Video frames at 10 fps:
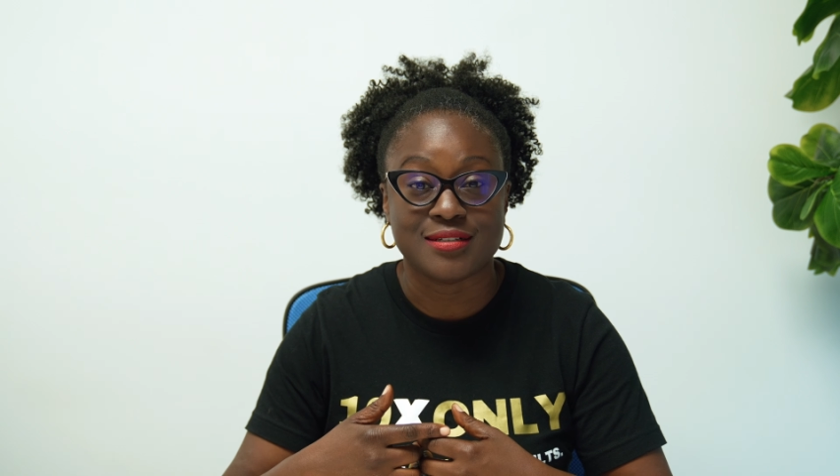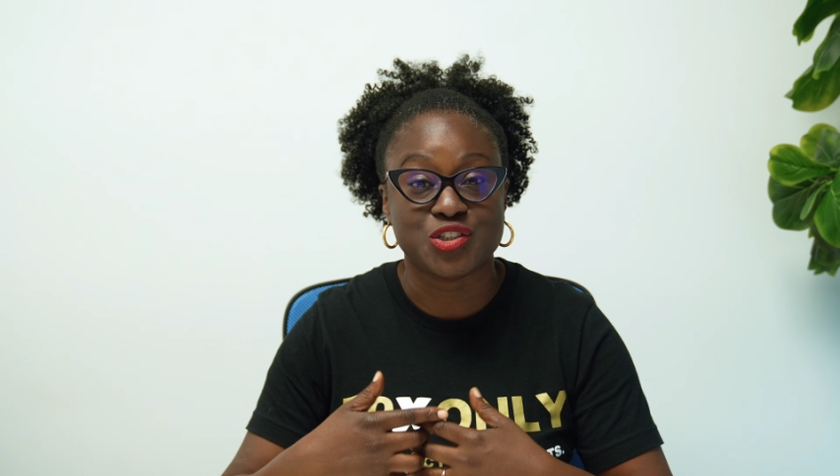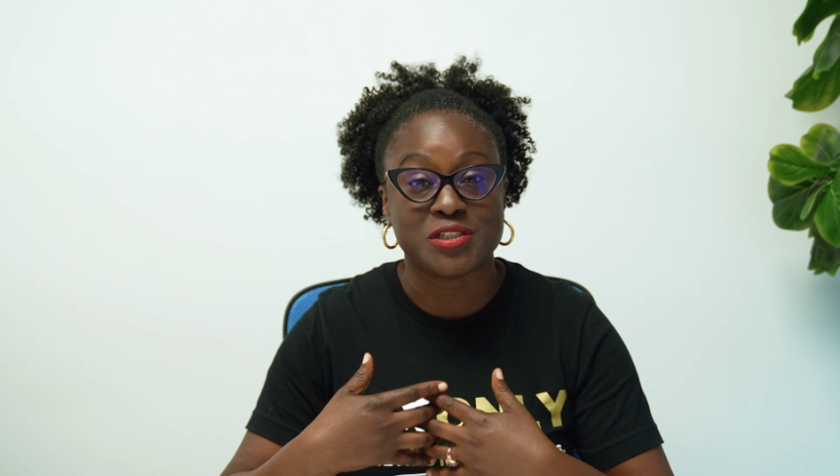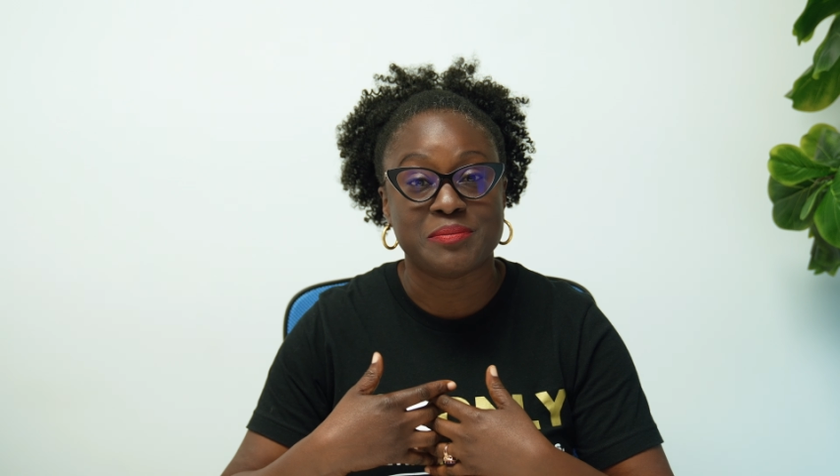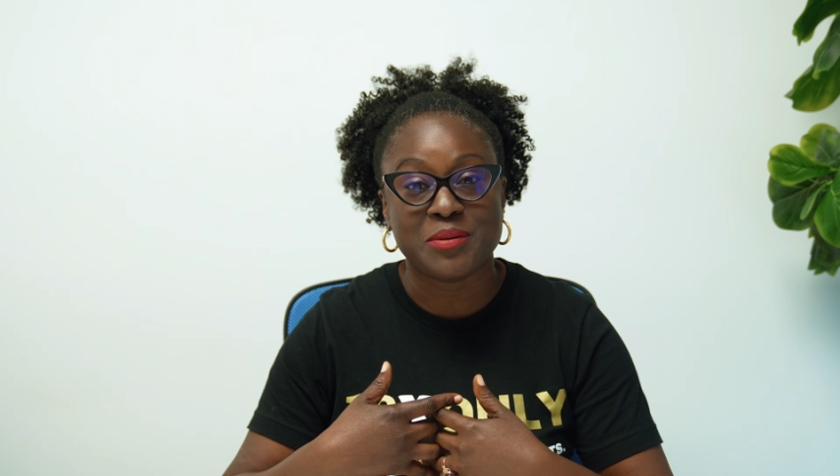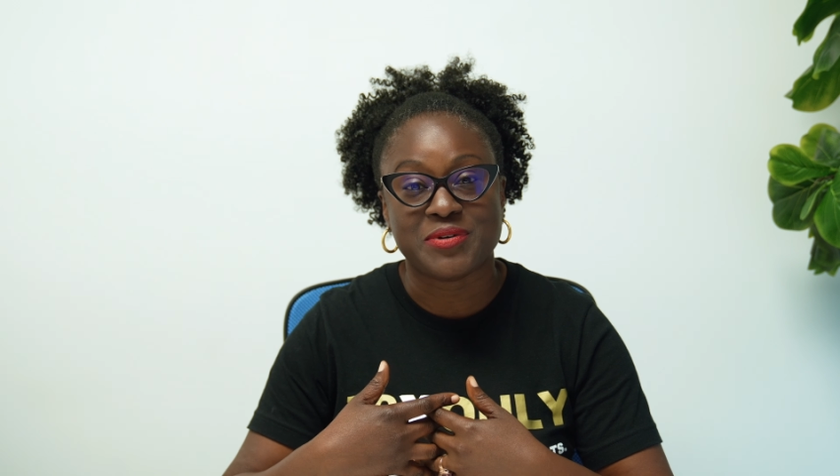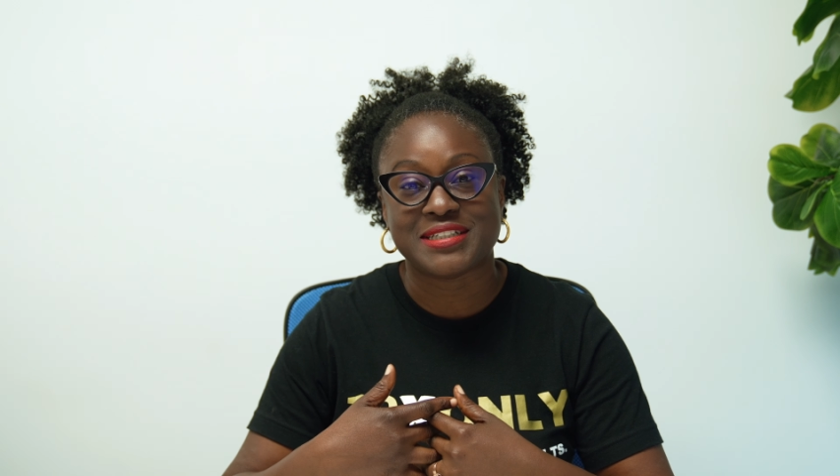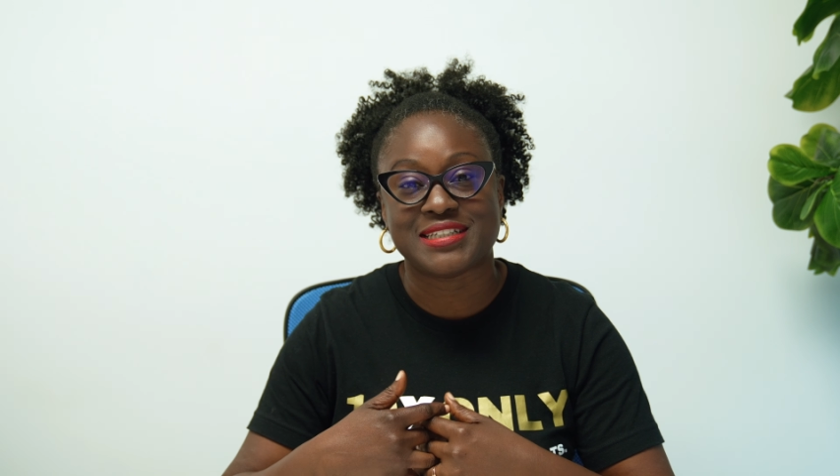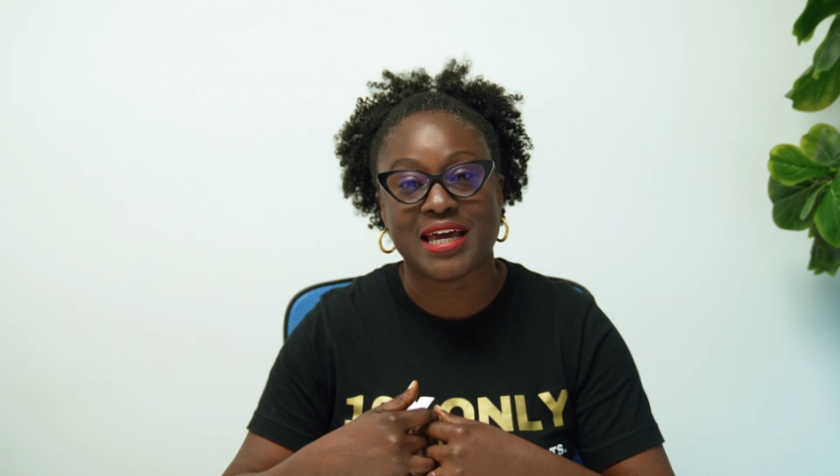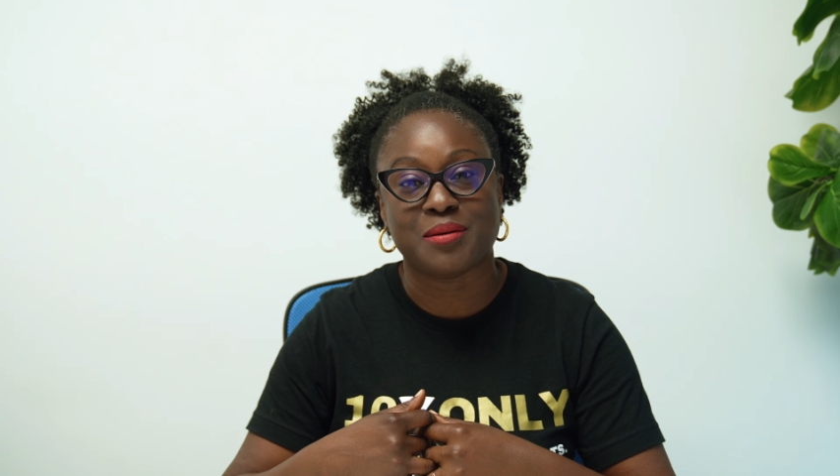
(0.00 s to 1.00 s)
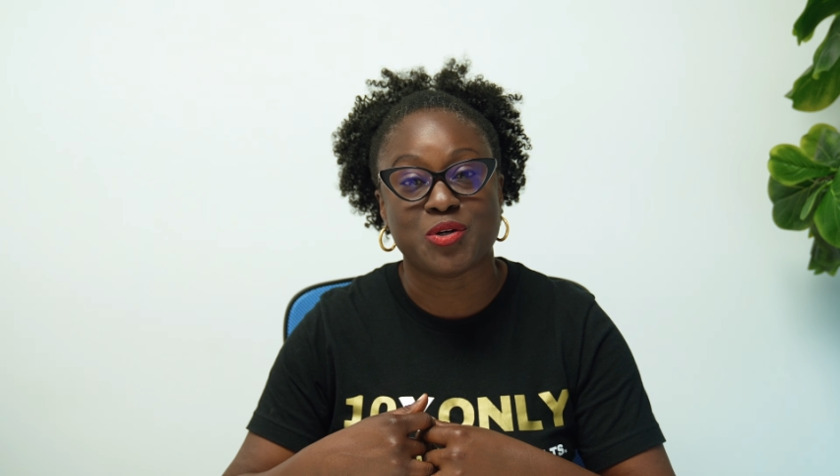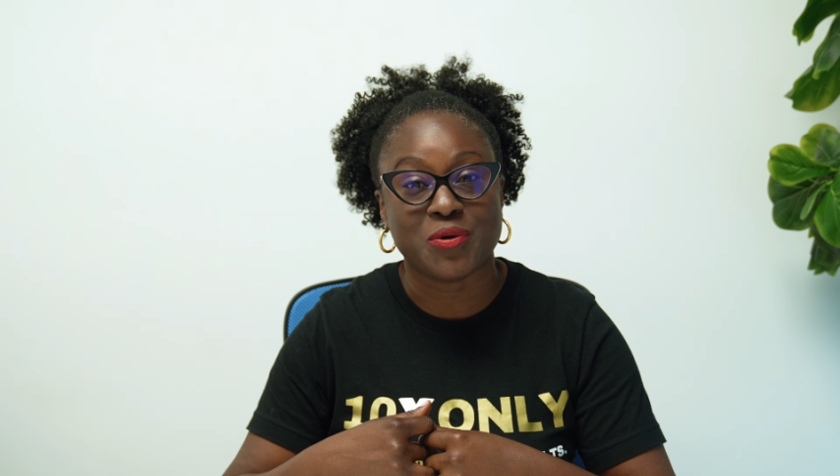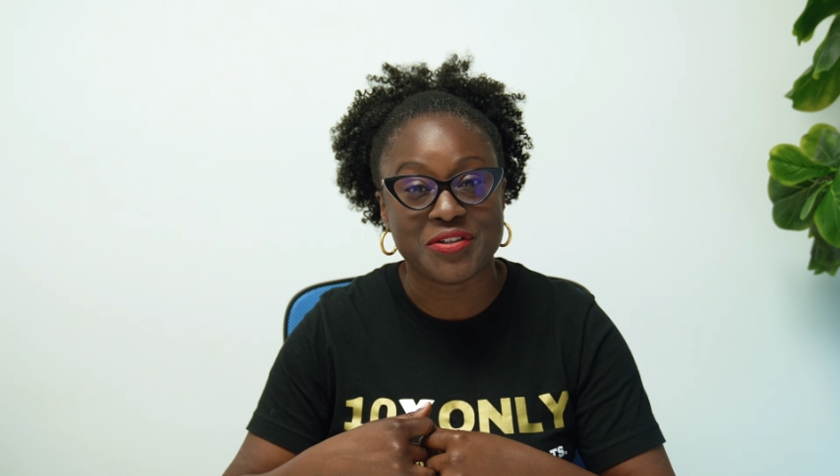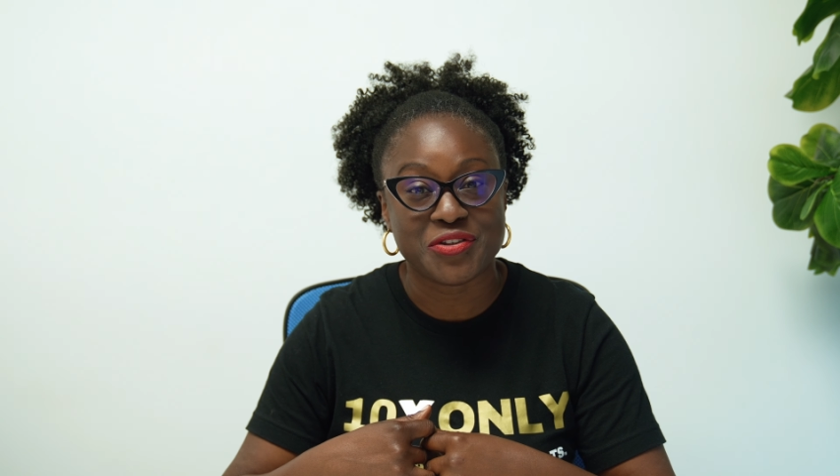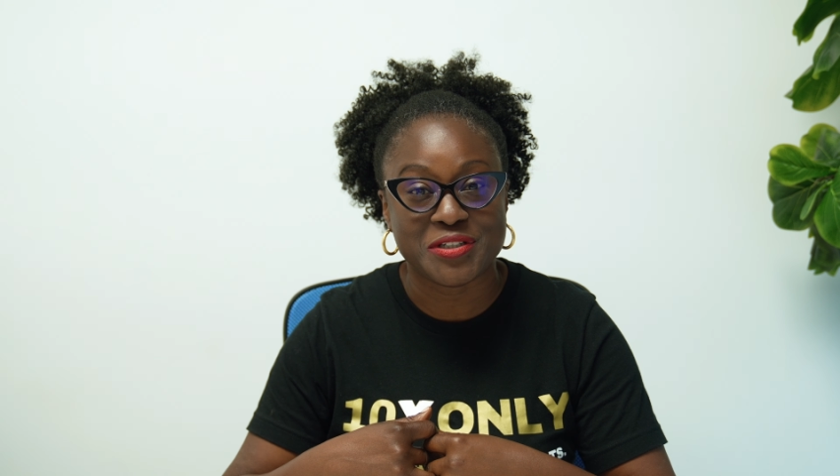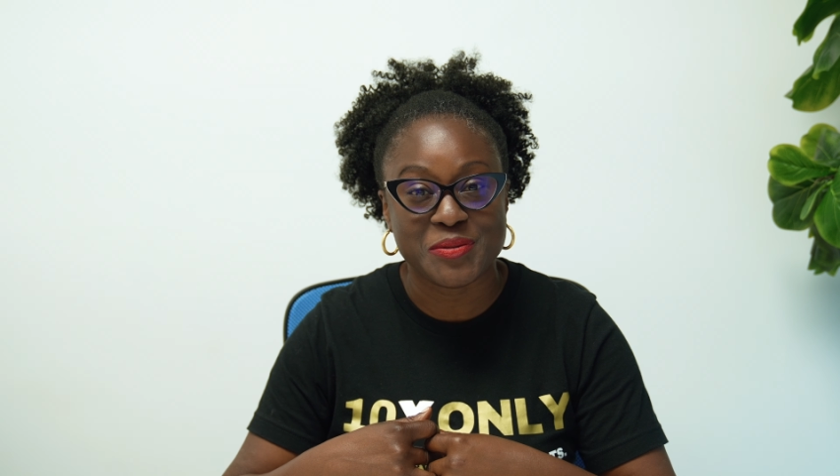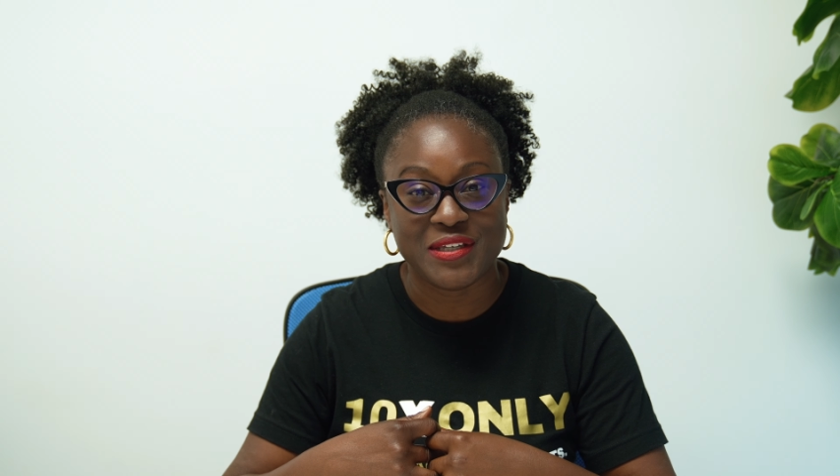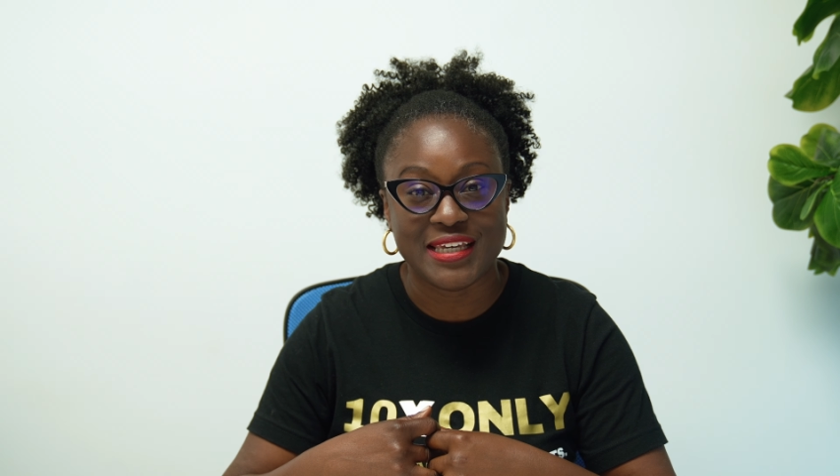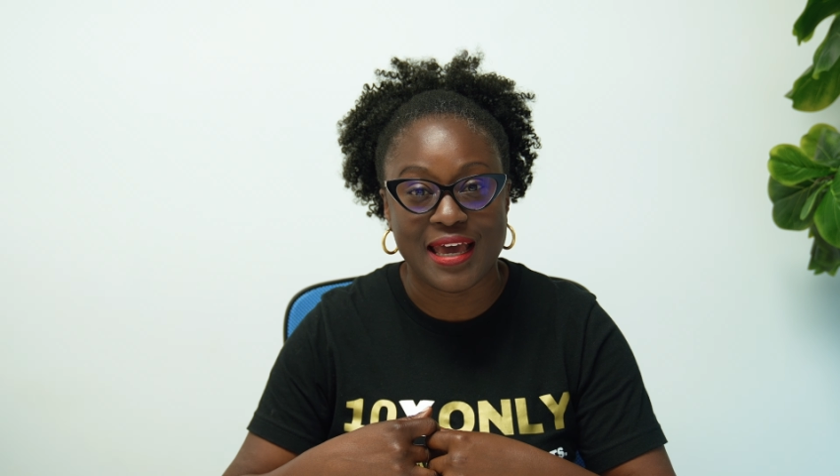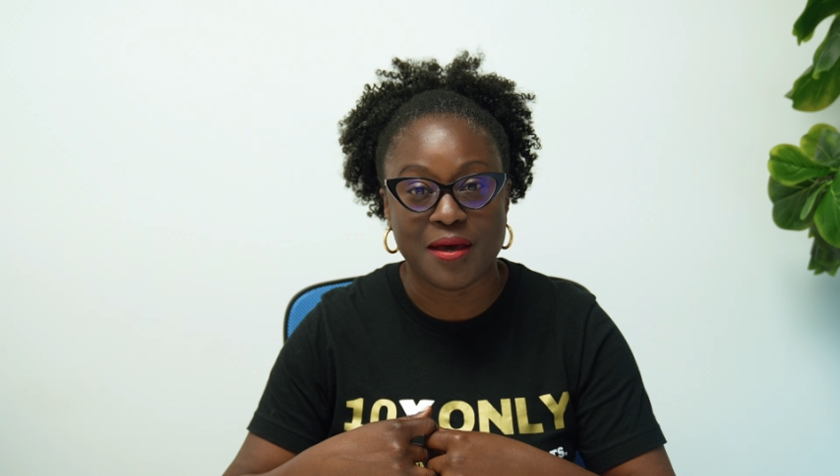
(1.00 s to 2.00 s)
during my break time at 1:30
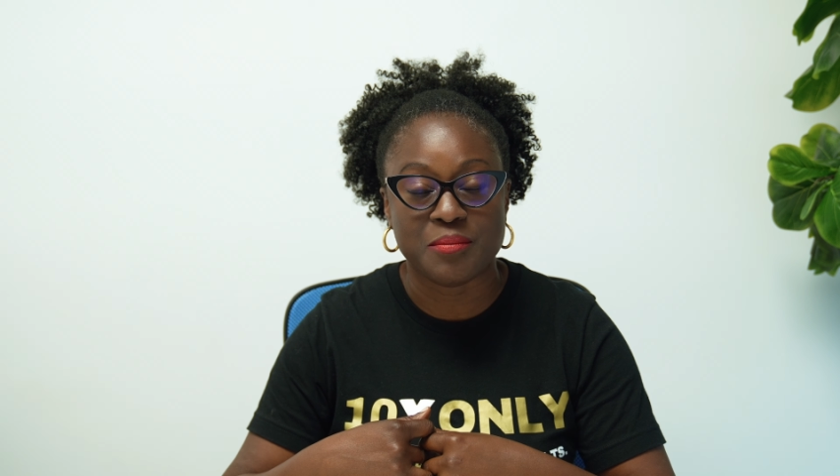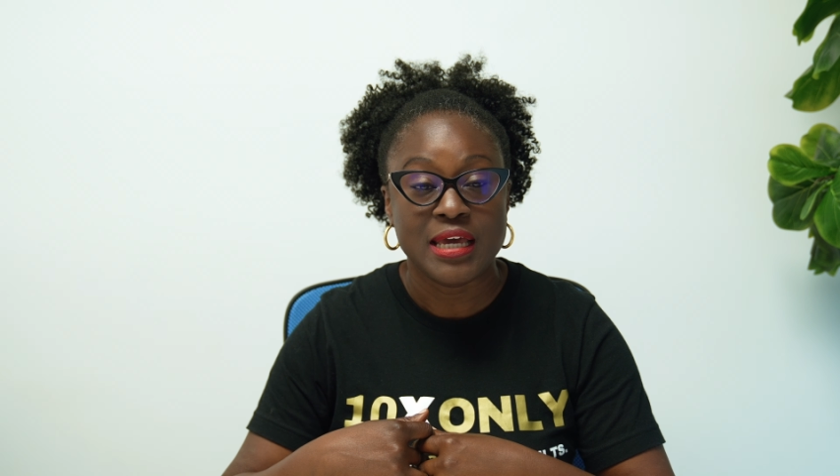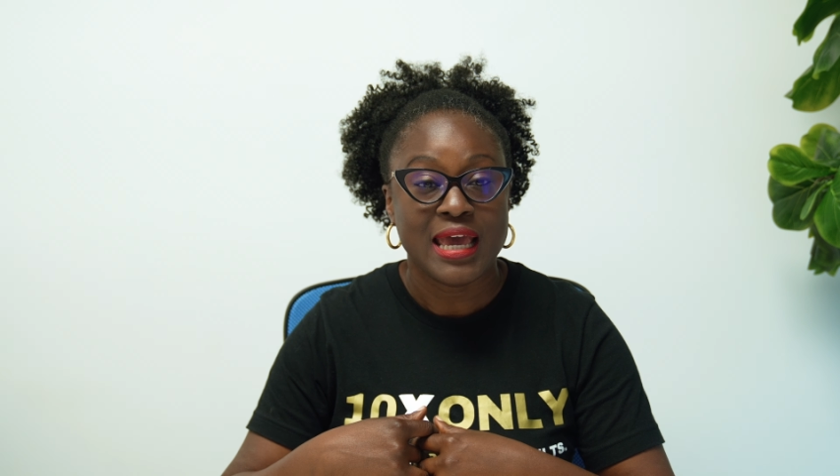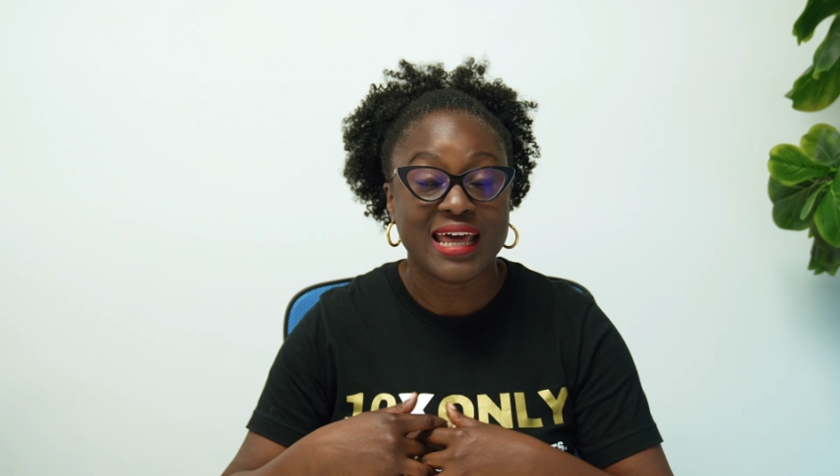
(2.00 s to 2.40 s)
p.m.